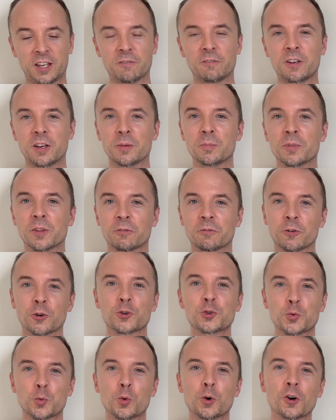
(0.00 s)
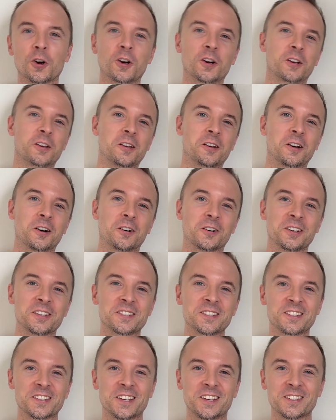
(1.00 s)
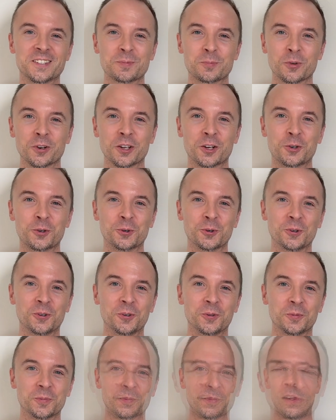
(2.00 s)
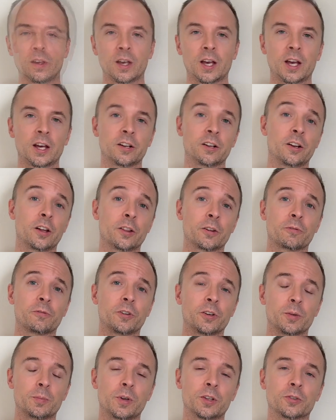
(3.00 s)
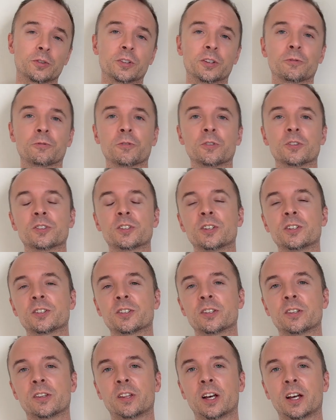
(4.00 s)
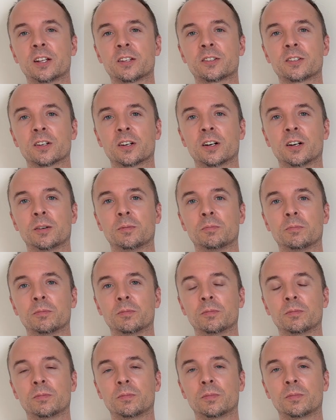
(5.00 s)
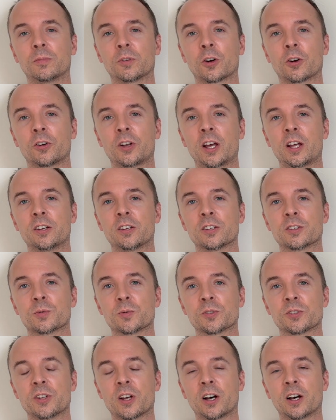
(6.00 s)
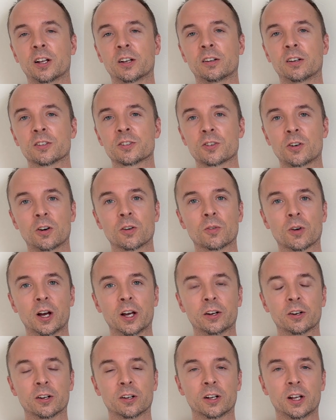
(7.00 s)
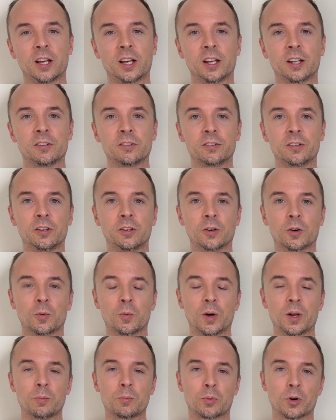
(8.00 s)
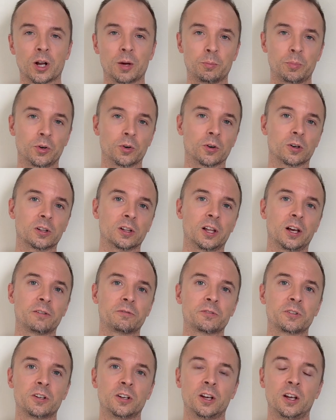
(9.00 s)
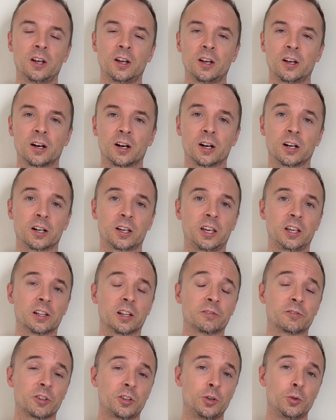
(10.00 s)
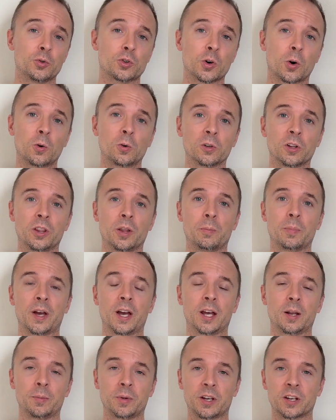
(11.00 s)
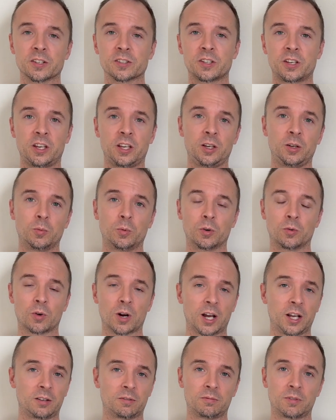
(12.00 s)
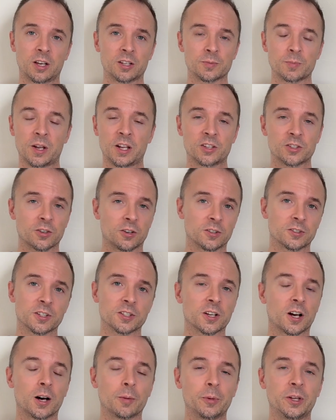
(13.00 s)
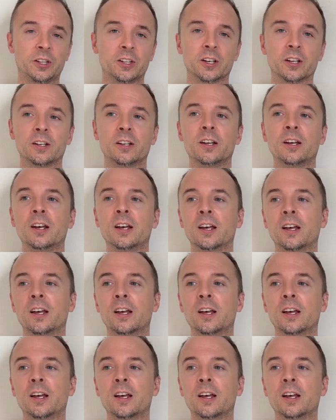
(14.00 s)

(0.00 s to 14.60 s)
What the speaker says: give him the first word. It's pretty cool. And another fundamental difference is that Hernandez was not a songwriter. And, when Brant Bjork left, he left a huge hole in the band because he would write as many songs as Homme did.